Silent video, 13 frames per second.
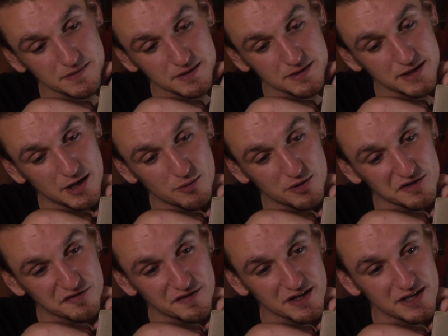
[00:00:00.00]
Yeah, what a
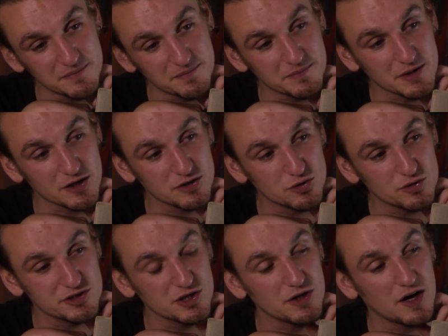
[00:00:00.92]
feeling. Because
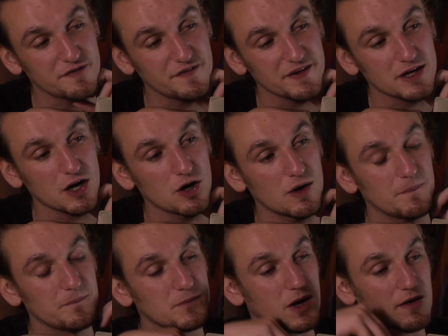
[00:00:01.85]
also, I think
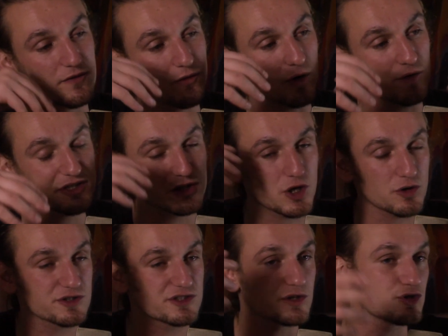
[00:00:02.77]
I've obviously gone
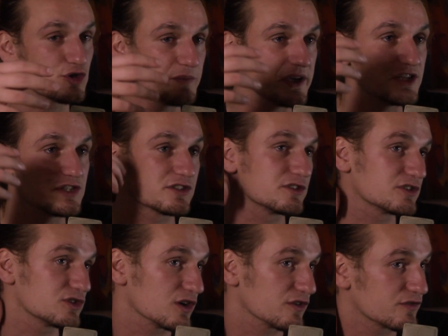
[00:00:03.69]
on social medias and
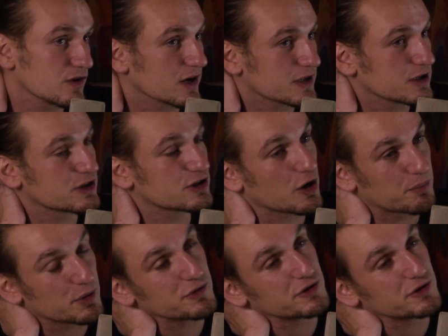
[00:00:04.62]
stuff. Like, you start putting the